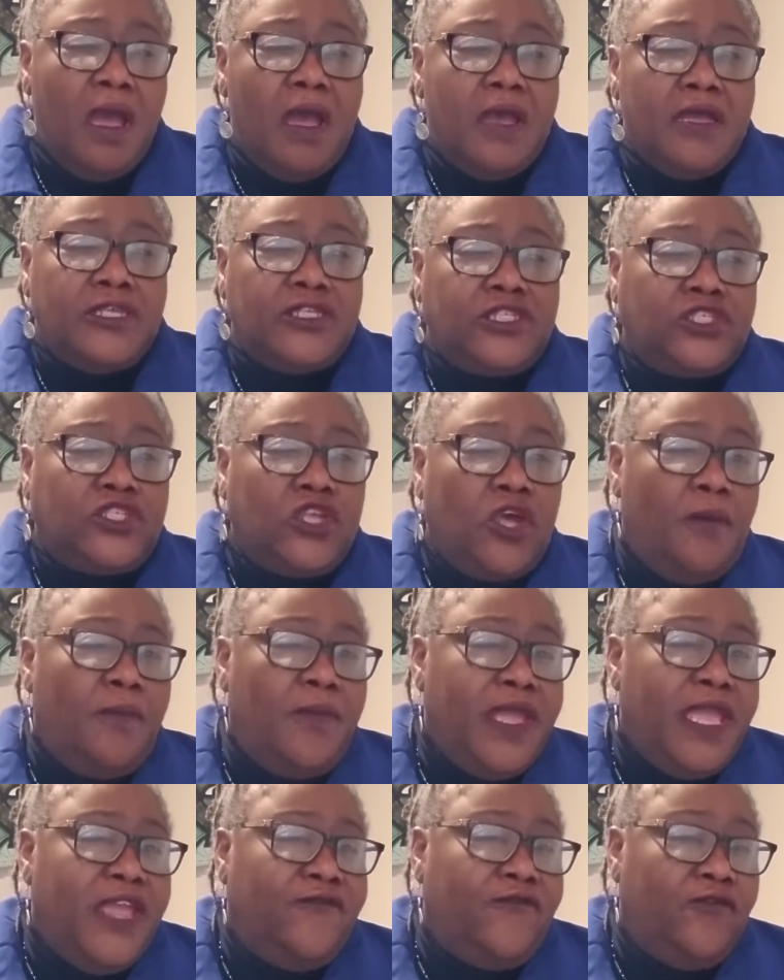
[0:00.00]
Some
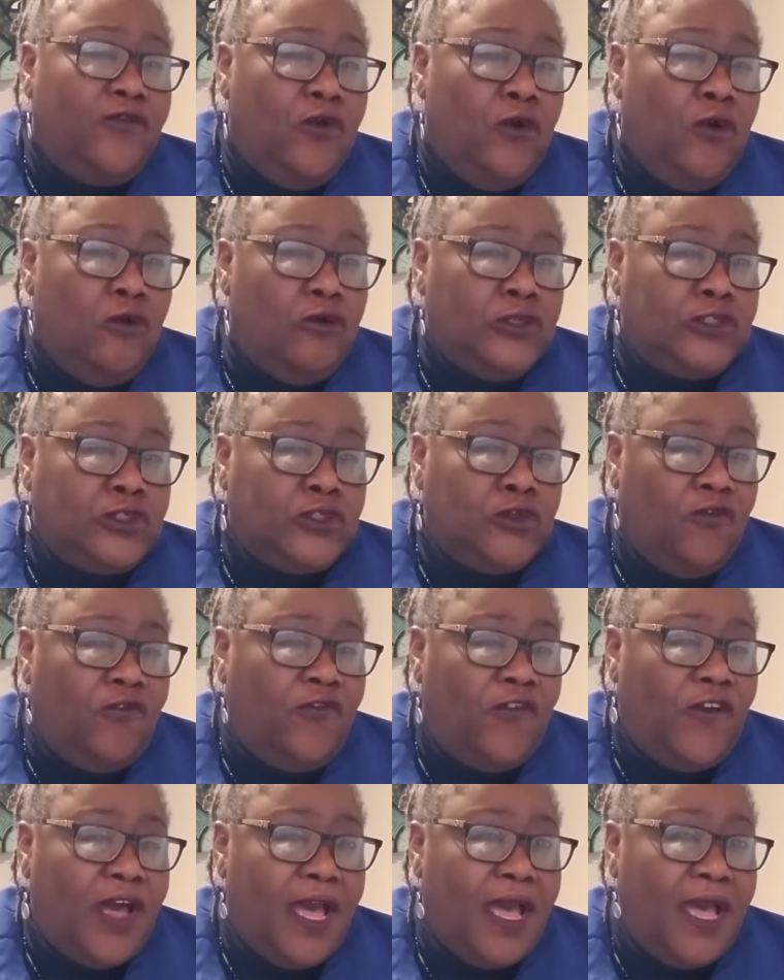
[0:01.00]
even go so
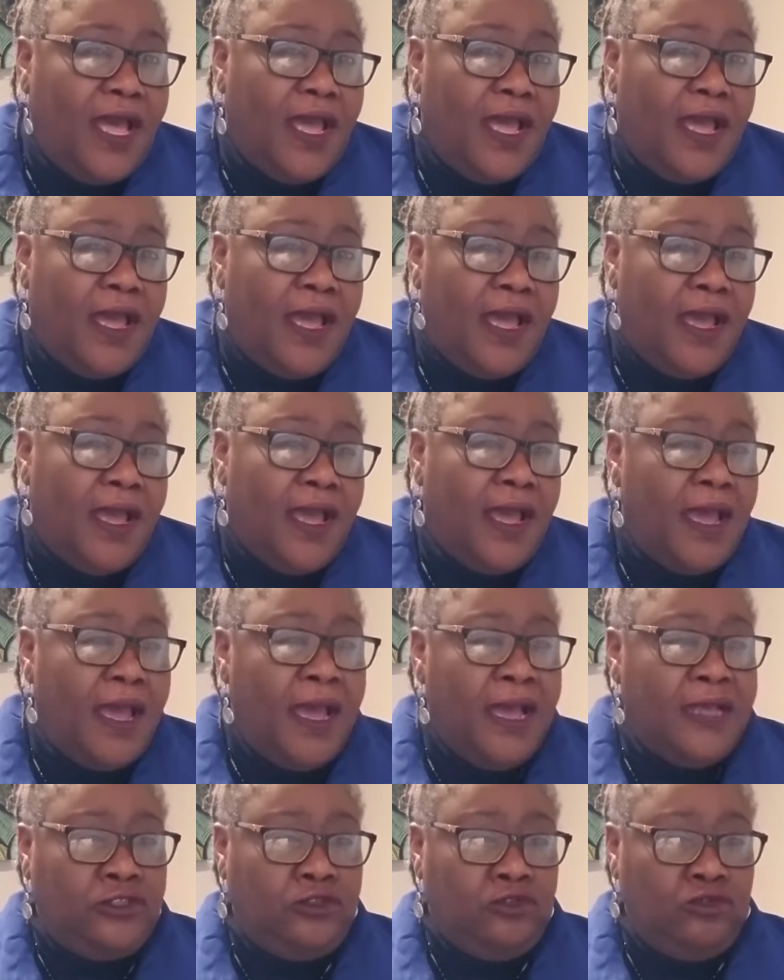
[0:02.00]
far
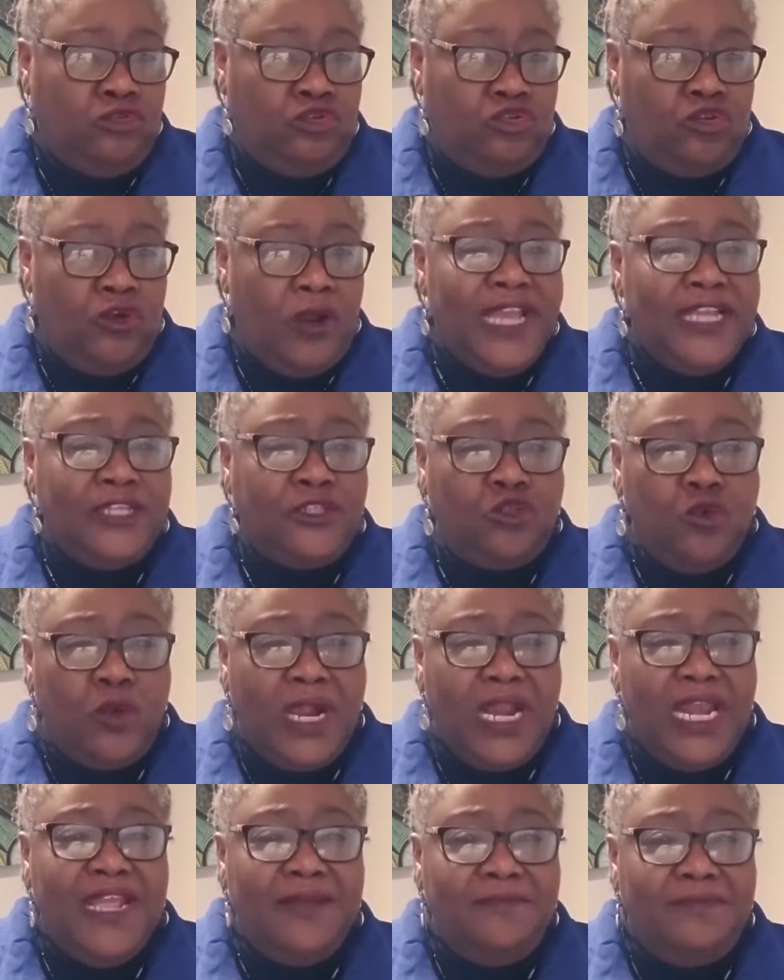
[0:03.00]
as to try to
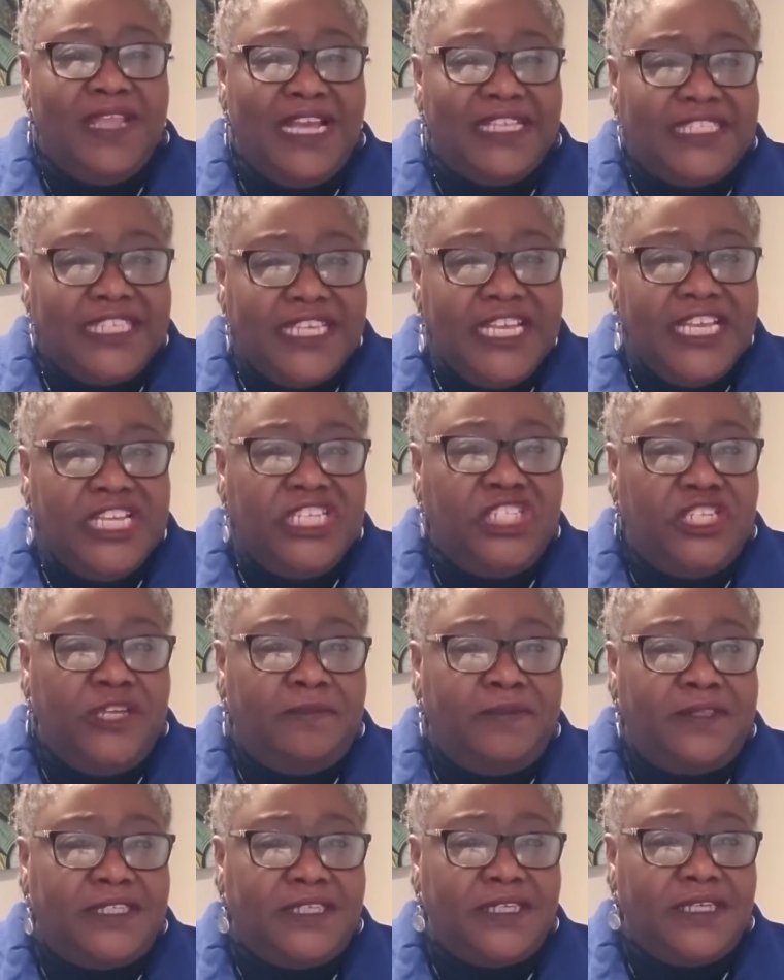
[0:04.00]
claim that
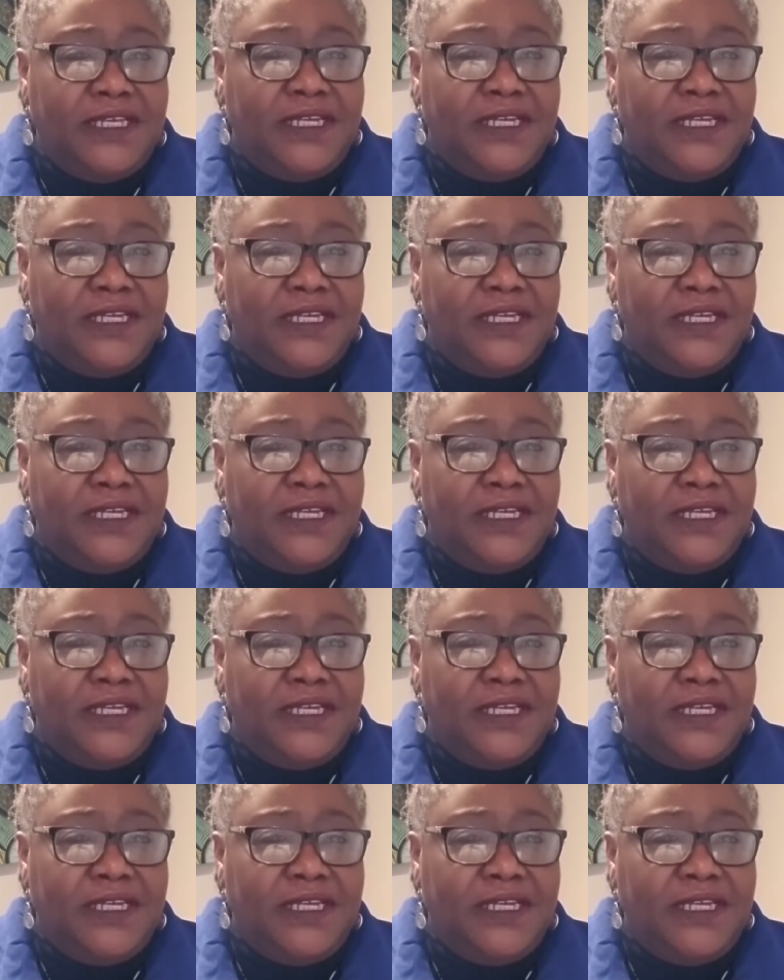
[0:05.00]
Egypt